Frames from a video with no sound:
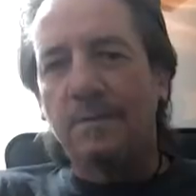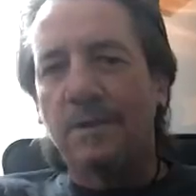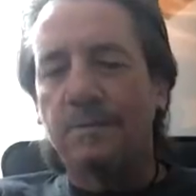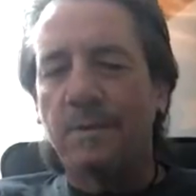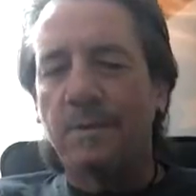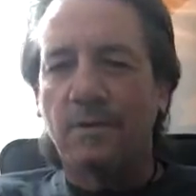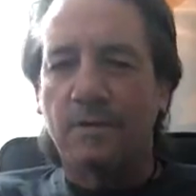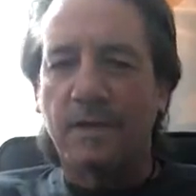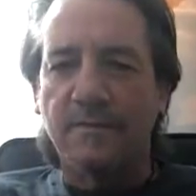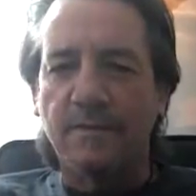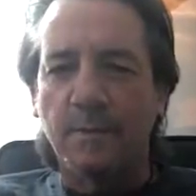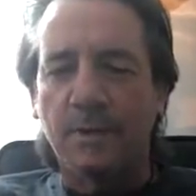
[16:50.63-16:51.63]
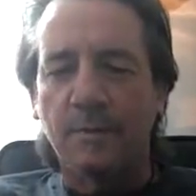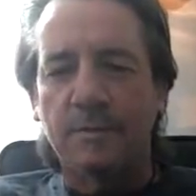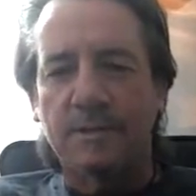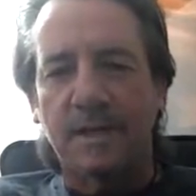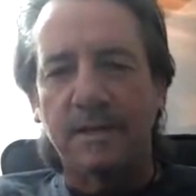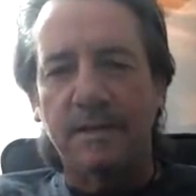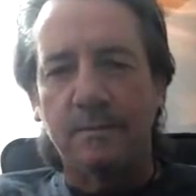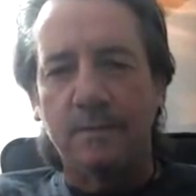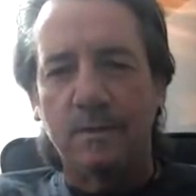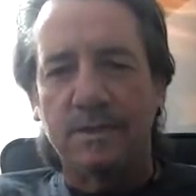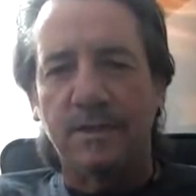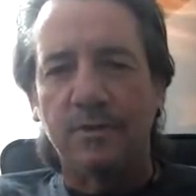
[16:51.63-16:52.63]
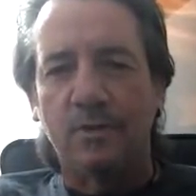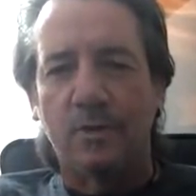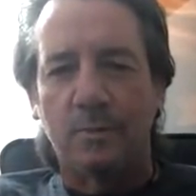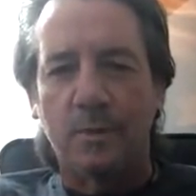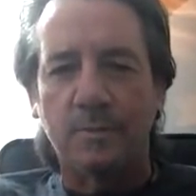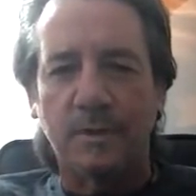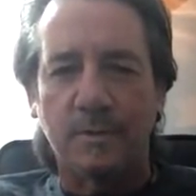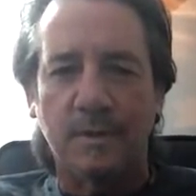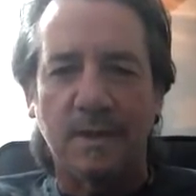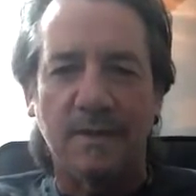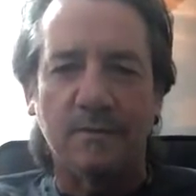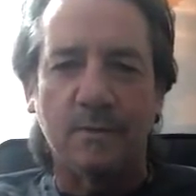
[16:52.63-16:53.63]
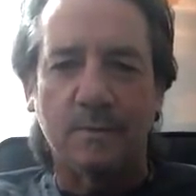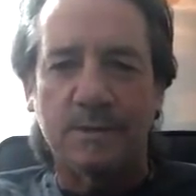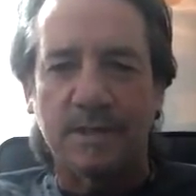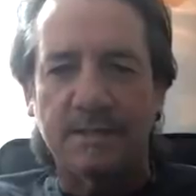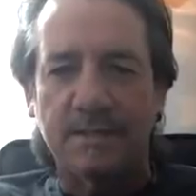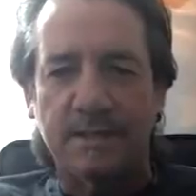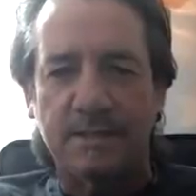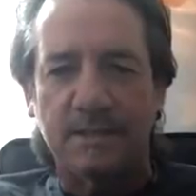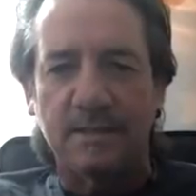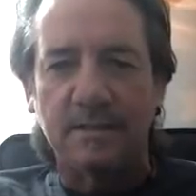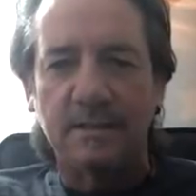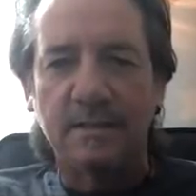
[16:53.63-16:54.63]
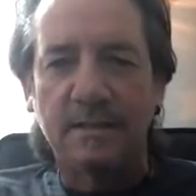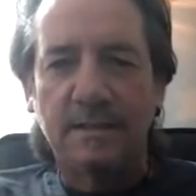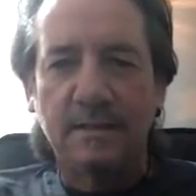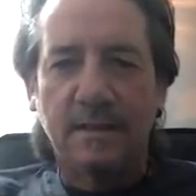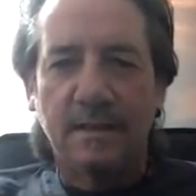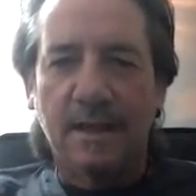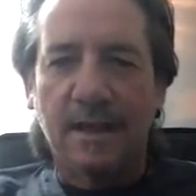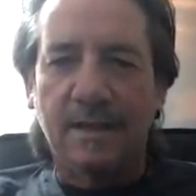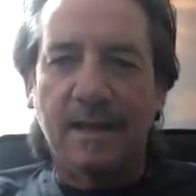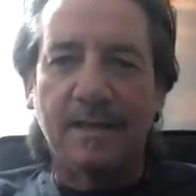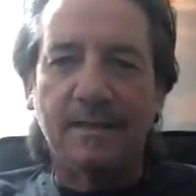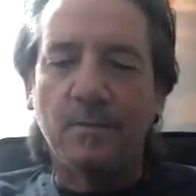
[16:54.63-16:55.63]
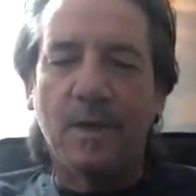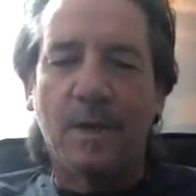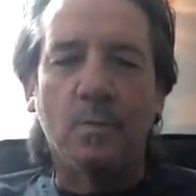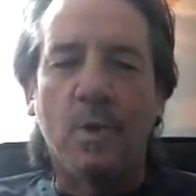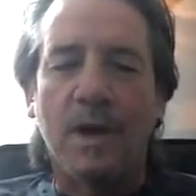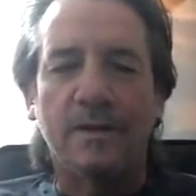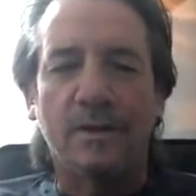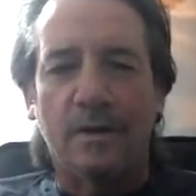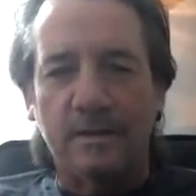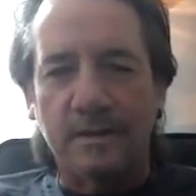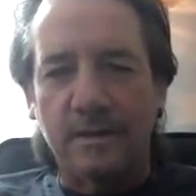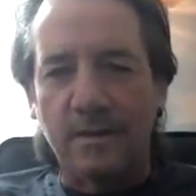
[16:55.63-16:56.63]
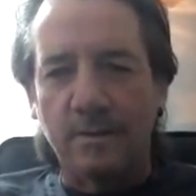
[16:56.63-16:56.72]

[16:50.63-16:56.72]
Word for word: look, everybody will say normal, but everyone will say Dixie, and why not? You know,